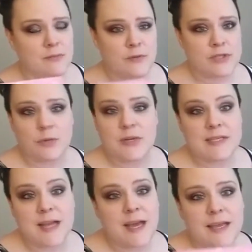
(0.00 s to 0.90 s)
for some
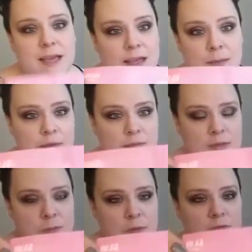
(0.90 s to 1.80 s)
reason, I can't get my
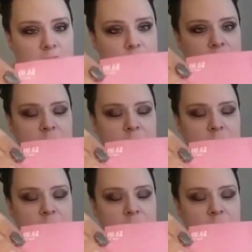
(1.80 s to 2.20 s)
Facebook flipped.